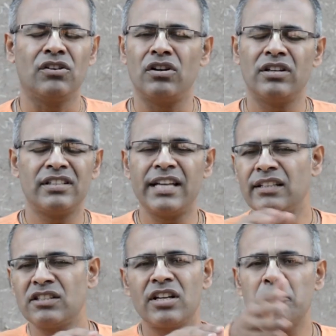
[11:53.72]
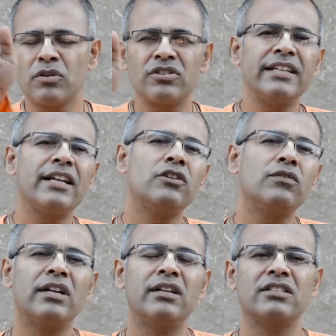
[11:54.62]
Or take these three books, read, and you
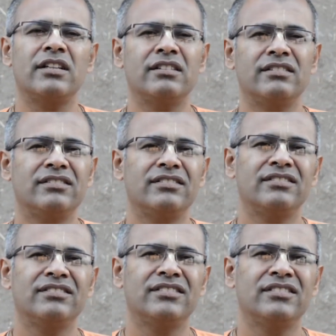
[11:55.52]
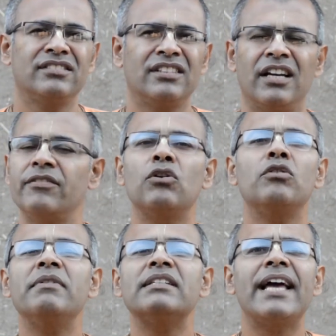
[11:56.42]
will understand. And we
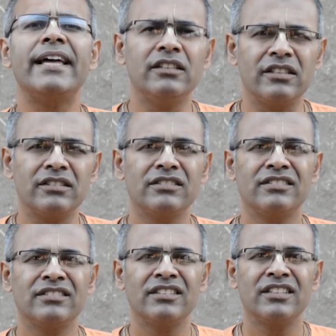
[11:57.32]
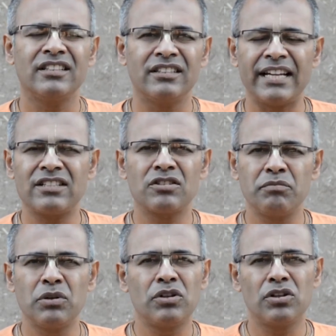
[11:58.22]
don't miss anything. That's the
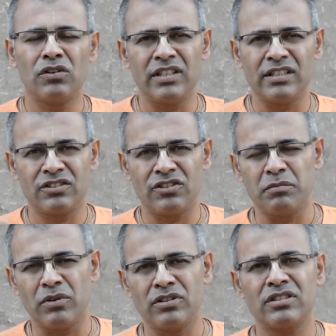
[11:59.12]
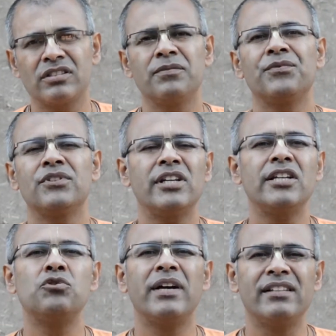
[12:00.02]
beauty of these three books.
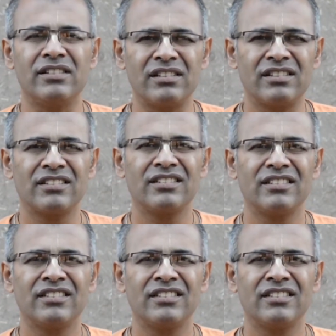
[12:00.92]
Three jewels,